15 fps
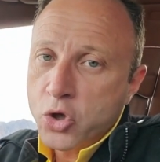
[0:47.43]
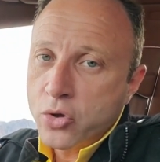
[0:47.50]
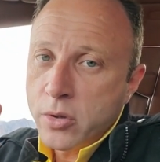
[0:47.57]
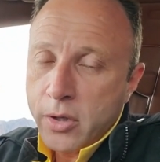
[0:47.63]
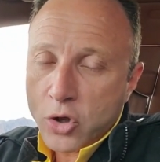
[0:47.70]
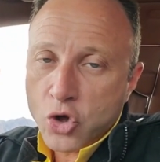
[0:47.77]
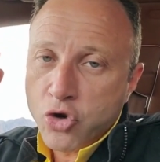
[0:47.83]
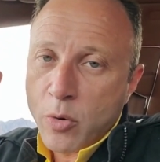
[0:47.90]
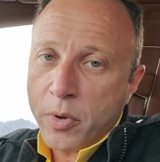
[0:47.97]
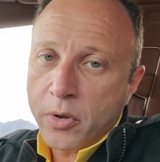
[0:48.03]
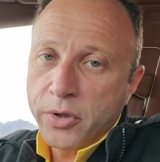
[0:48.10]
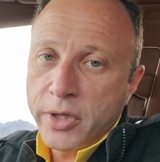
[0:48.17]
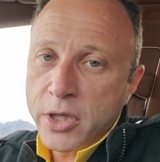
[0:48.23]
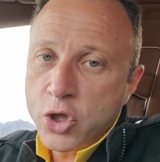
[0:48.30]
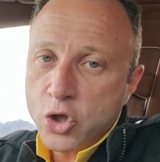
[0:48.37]
you know triple
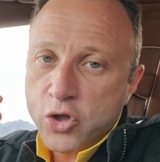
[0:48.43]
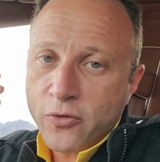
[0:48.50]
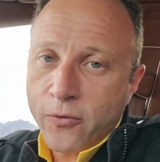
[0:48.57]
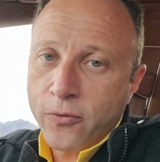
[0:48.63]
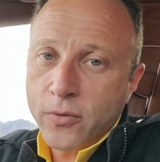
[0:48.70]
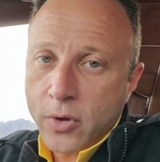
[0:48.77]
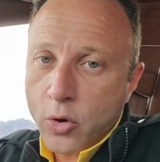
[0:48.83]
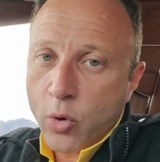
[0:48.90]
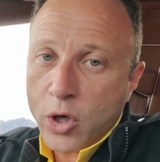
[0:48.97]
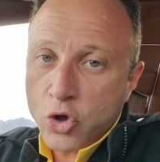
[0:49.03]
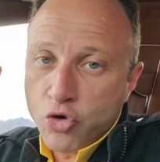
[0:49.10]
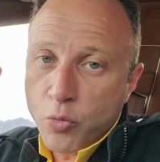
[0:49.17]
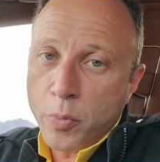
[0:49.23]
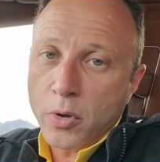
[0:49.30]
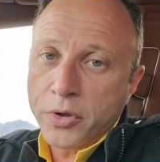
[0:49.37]
digits,
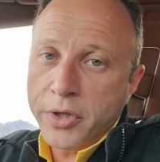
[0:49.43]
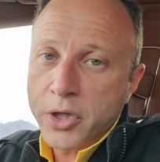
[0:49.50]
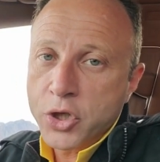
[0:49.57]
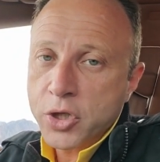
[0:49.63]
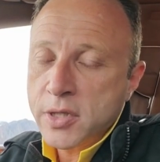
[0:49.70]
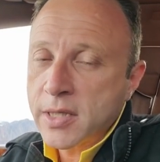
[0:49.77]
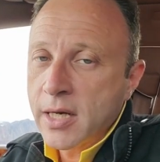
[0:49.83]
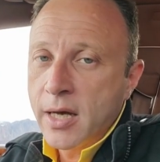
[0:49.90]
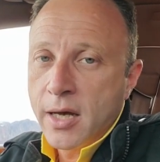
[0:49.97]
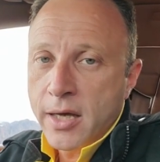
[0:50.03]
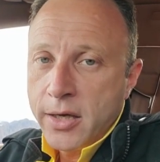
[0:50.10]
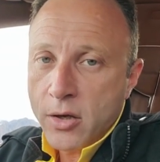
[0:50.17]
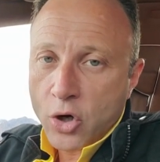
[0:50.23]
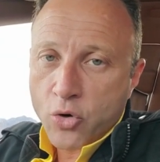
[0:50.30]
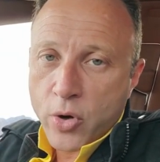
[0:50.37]
quadruple digits,
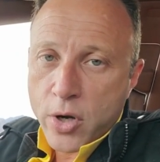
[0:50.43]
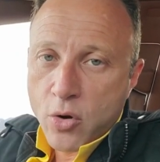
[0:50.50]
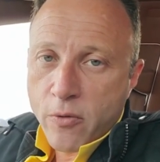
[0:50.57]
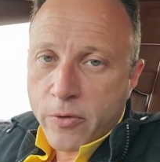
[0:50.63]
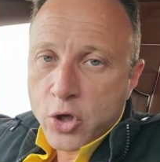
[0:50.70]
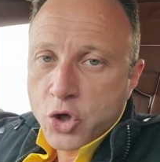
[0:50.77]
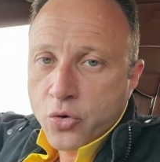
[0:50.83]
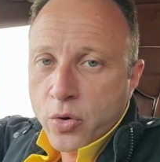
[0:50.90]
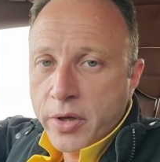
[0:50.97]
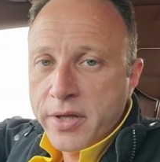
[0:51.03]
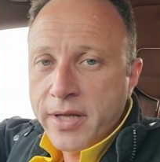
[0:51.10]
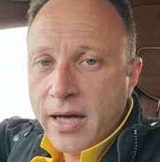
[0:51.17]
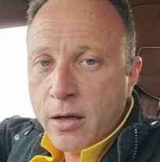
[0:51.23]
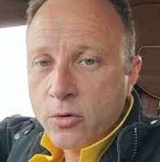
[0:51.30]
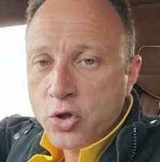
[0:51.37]
you know, creating over a trillion
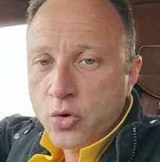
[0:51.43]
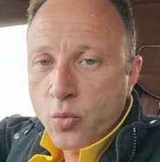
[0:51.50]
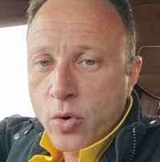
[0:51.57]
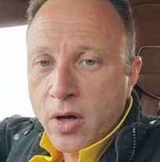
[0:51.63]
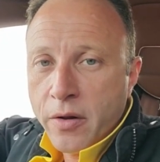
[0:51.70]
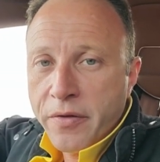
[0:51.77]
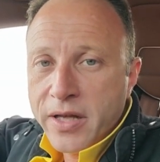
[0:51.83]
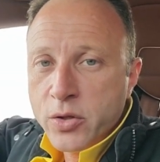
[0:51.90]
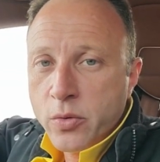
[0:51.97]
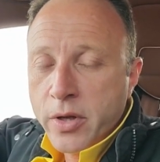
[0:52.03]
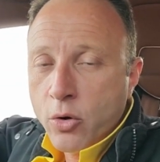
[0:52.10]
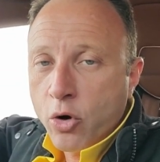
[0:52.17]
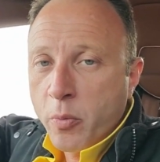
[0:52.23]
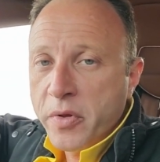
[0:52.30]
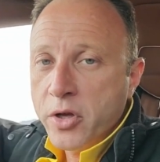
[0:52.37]
dollars in wealth. That's what they
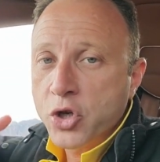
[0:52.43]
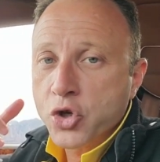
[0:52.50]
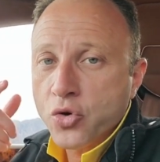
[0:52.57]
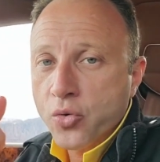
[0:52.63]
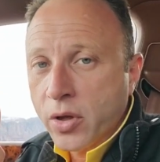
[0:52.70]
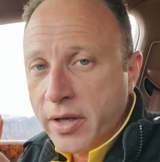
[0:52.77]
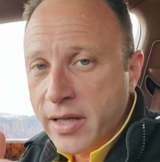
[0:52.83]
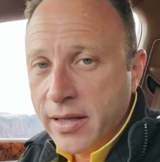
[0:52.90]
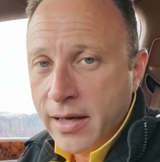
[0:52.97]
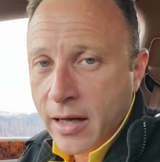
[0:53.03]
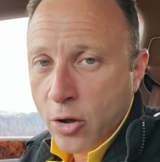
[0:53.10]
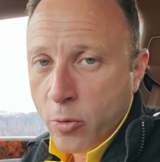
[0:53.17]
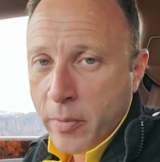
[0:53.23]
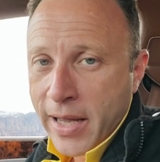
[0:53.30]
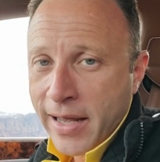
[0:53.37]
call me, the trillion
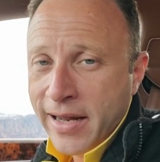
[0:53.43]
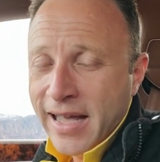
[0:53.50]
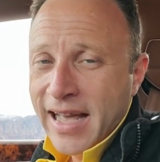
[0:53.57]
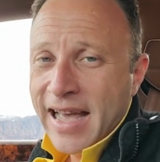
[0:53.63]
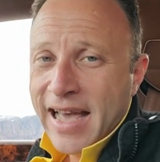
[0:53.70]
dollar man.